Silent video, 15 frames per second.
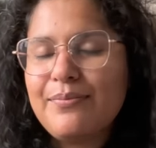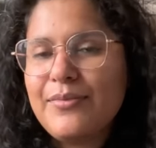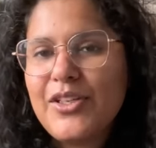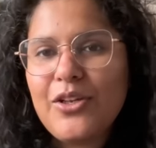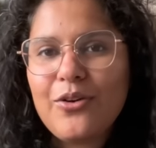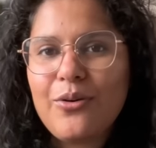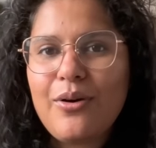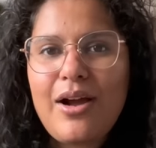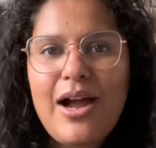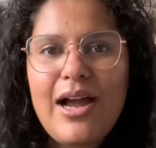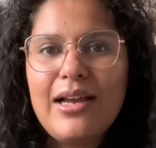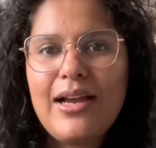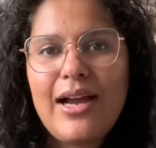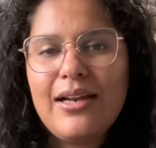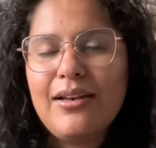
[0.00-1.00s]
you know,
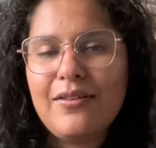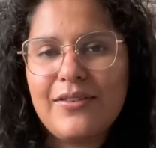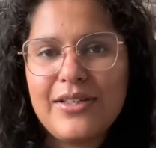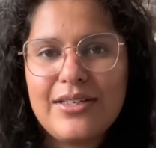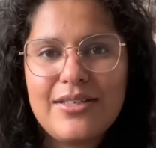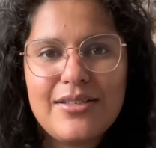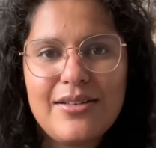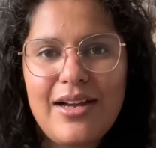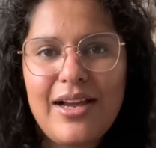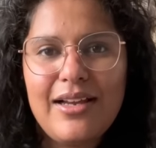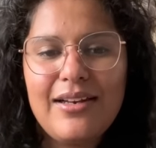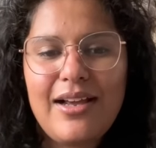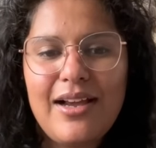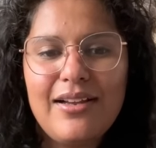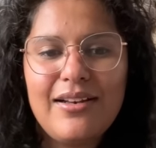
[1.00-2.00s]
I love it.
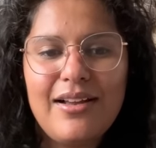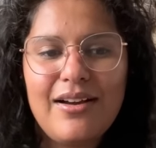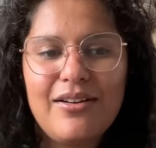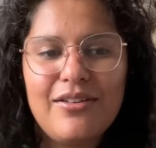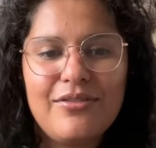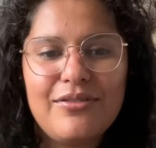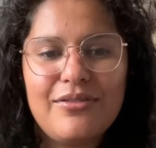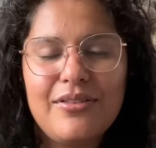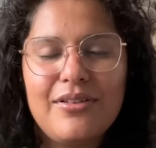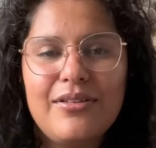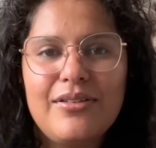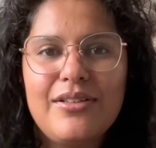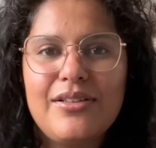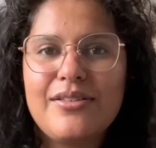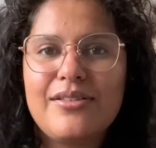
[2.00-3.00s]
I love
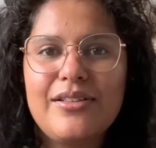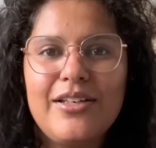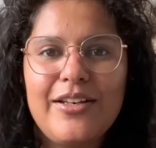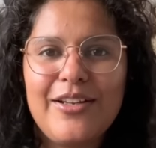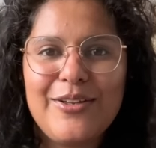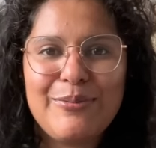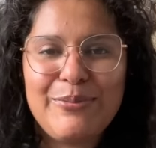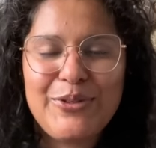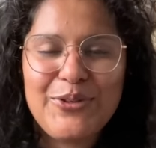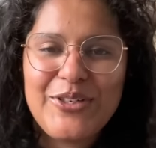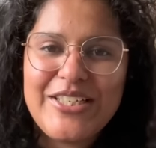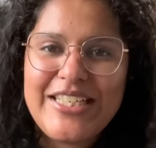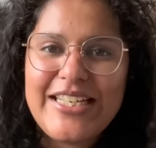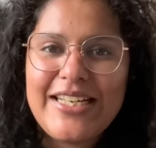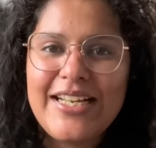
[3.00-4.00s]
this knitting
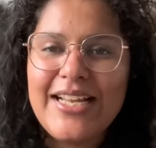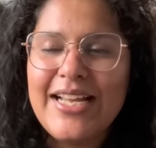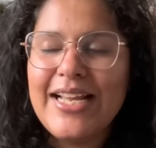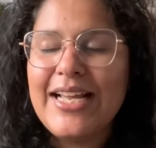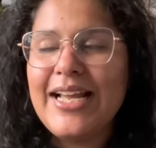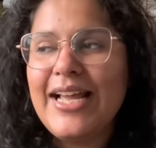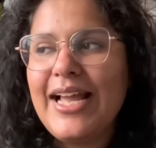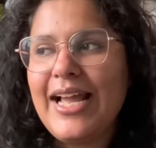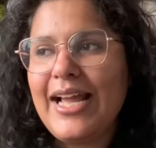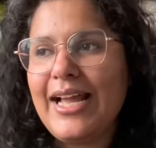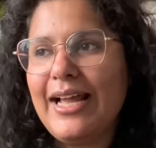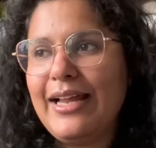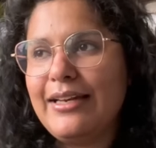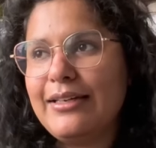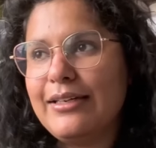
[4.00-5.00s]
community.
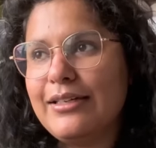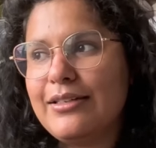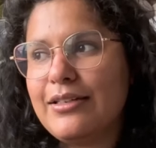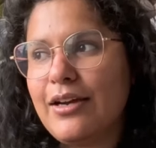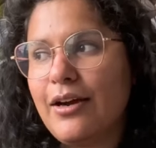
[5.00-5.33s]
And